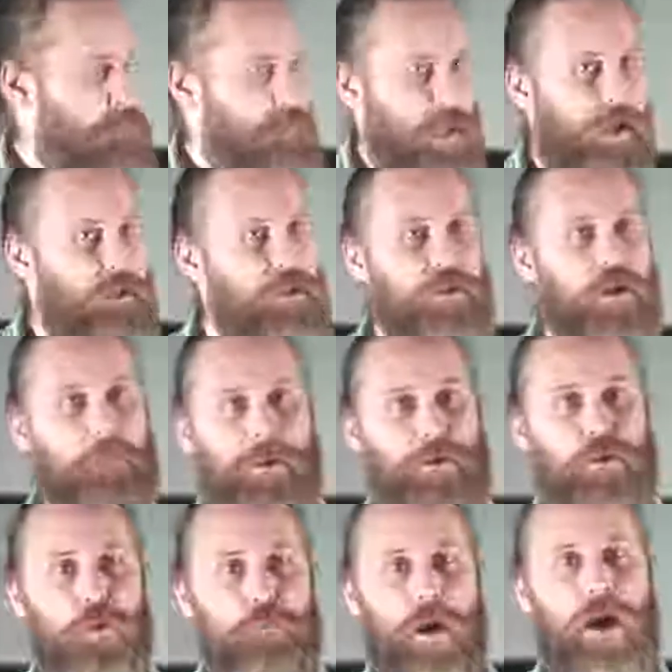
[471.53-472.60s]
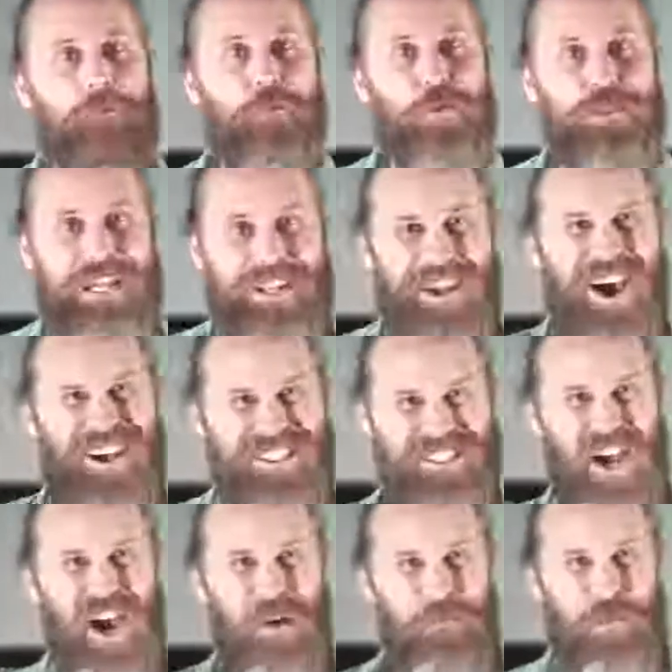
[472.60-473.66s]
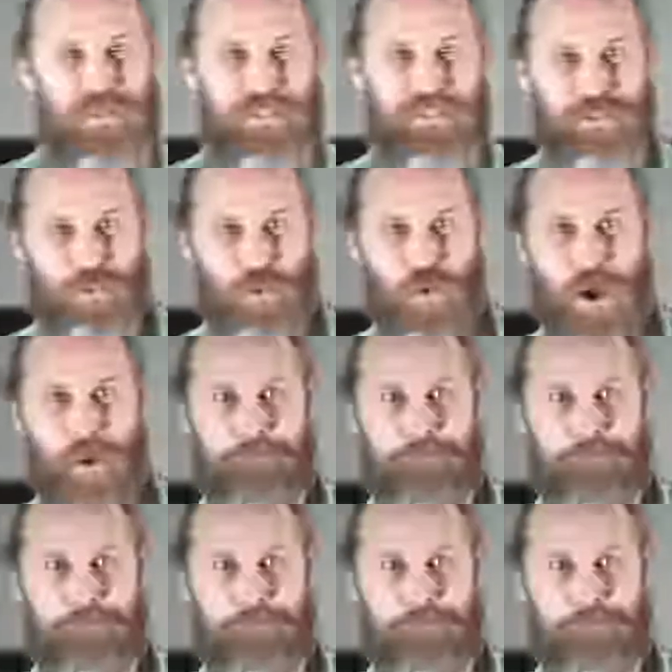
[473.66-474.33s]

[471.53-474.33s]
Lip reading: Now, I don't know about you, but I've always had a hard time with this thought.